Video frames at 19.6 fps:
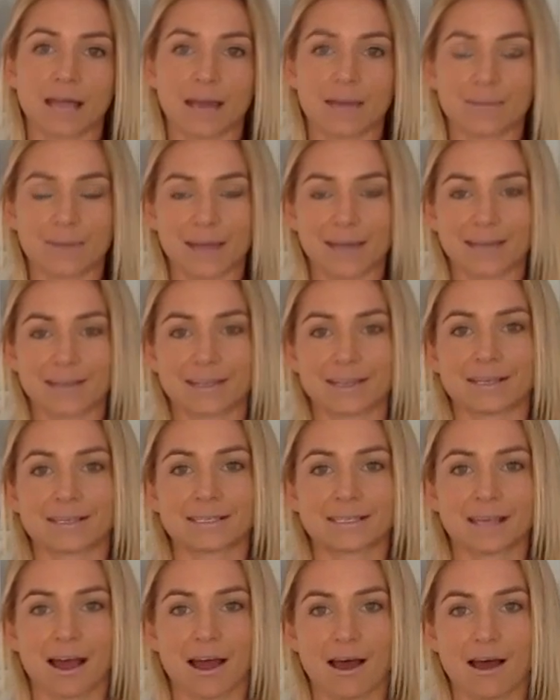I made
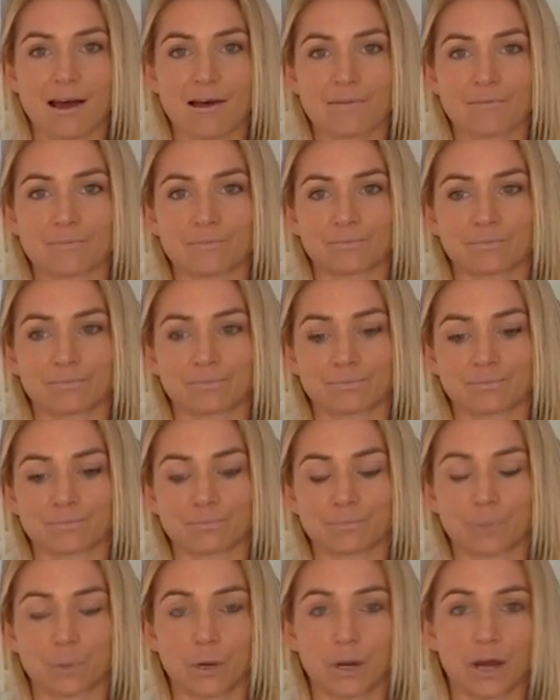this
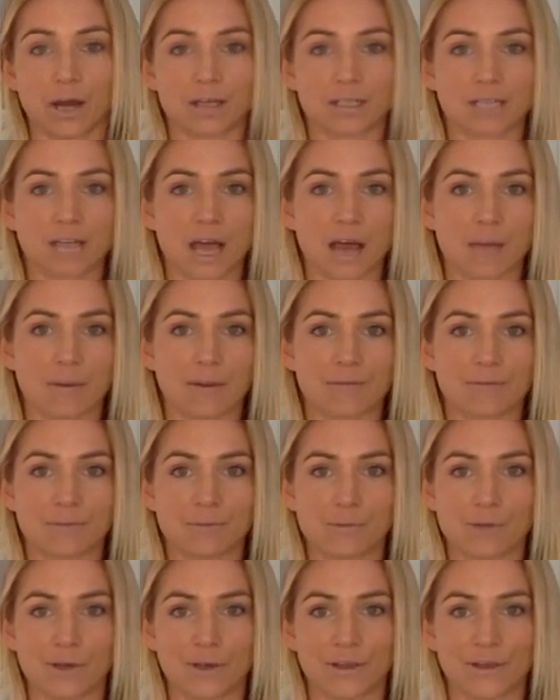product up. I've been
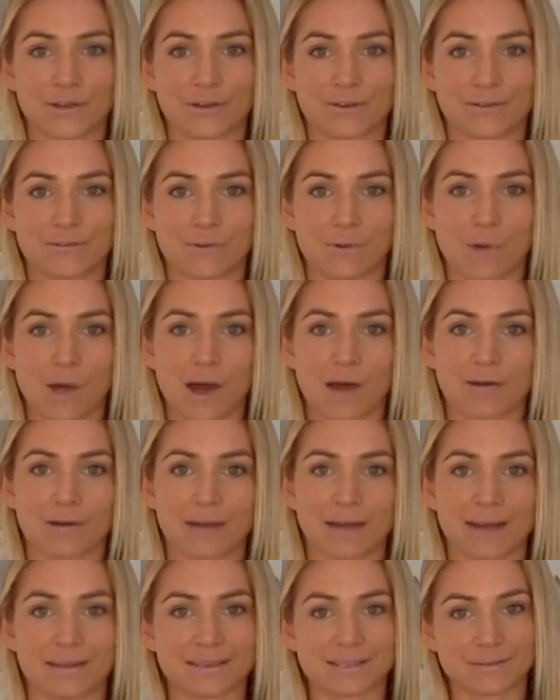working on it for a while
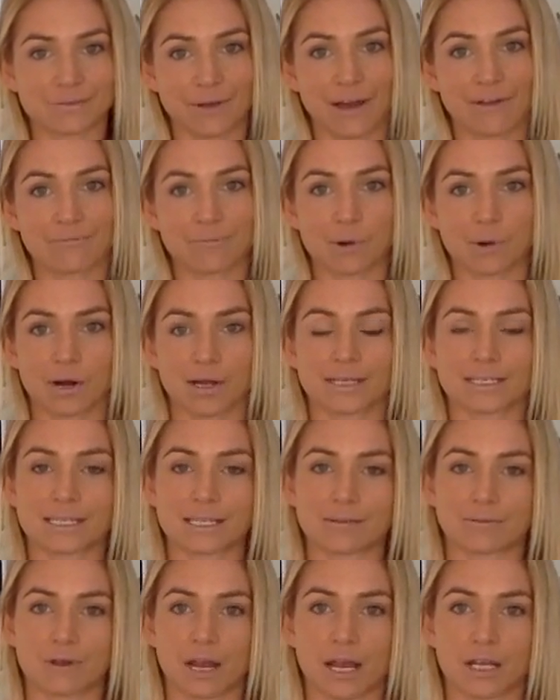now. There's 5 products in
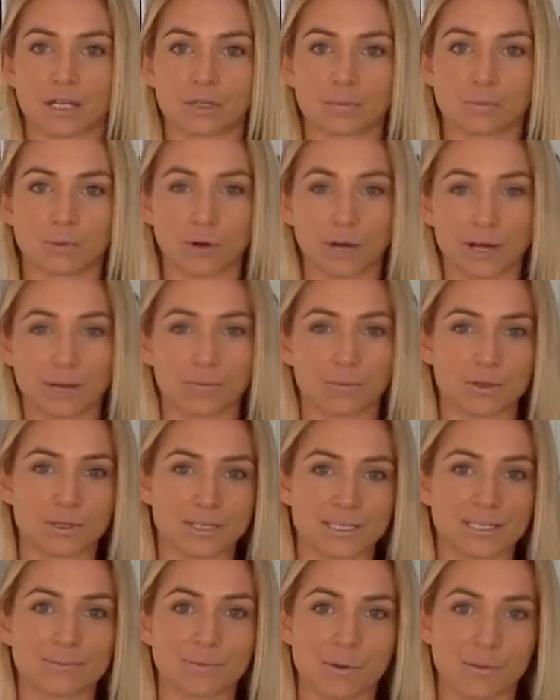the range. Protein
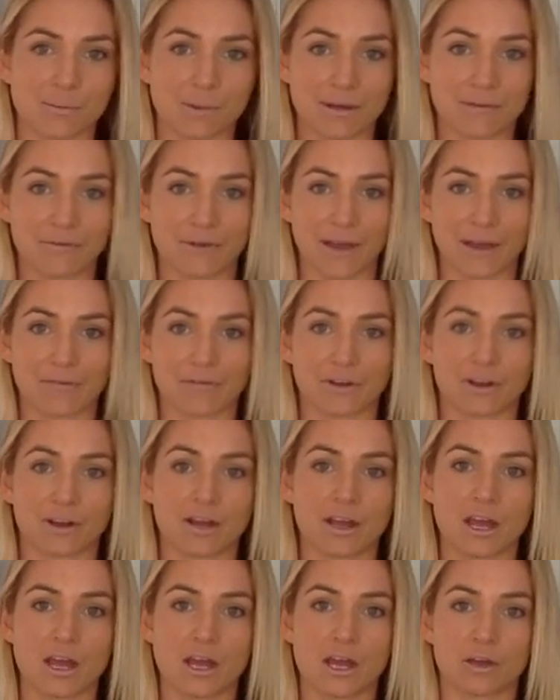muesli is probably my favourite.
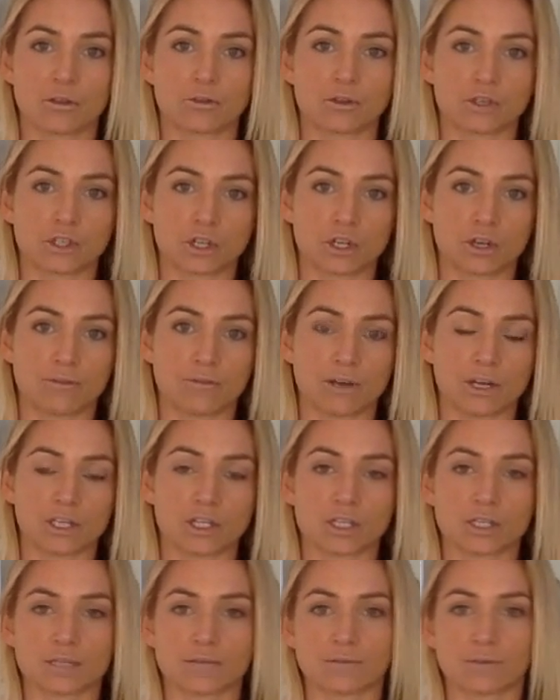The 2
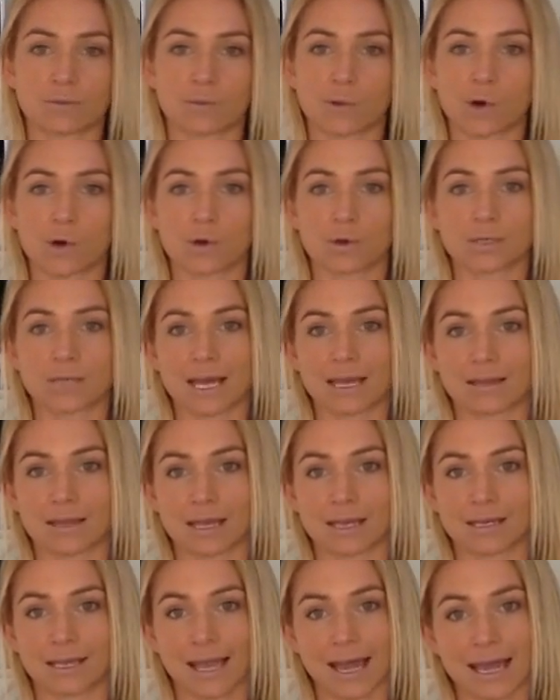versions of the balls, and
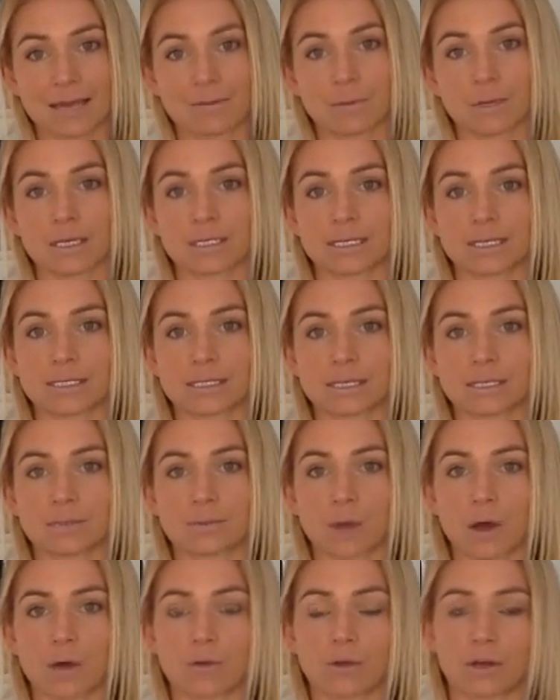then cake mixes as
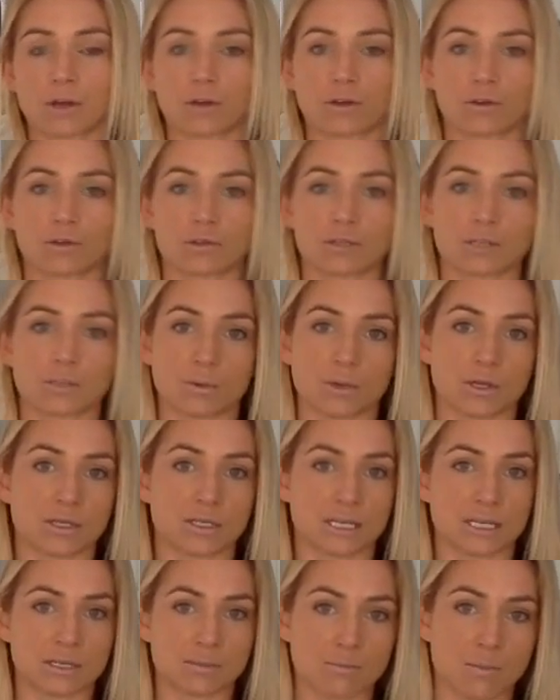well that can also be used
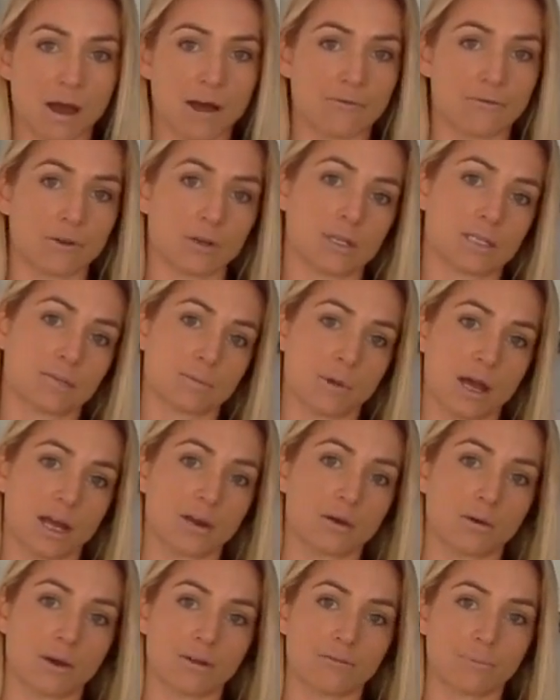as muffins,
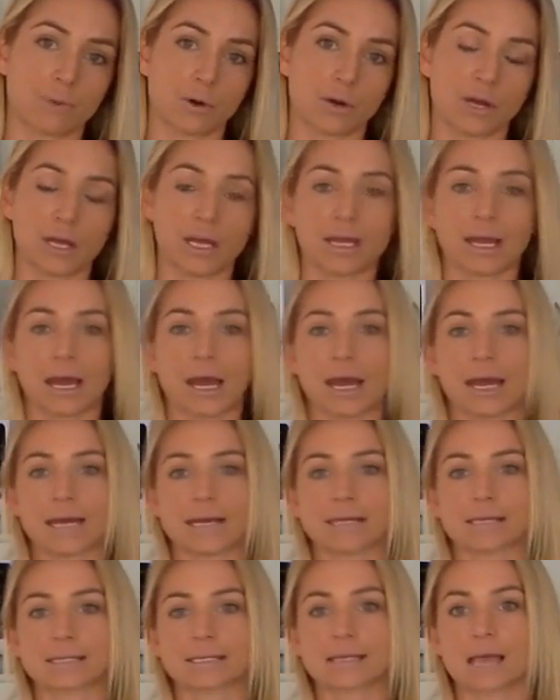microwave protein
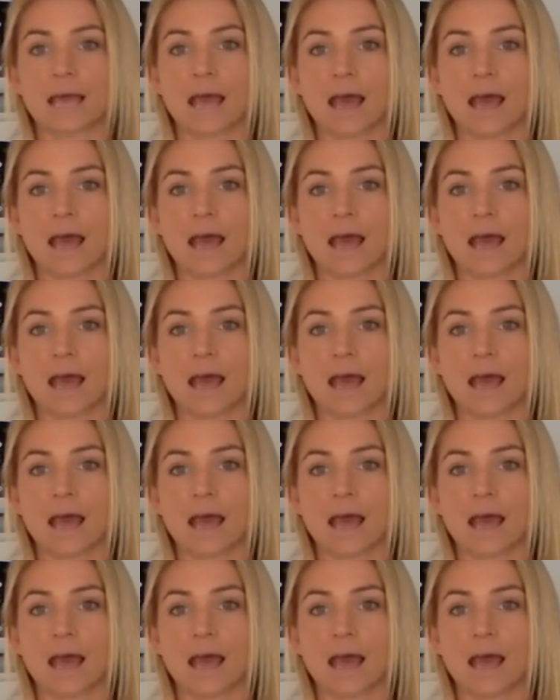cakes.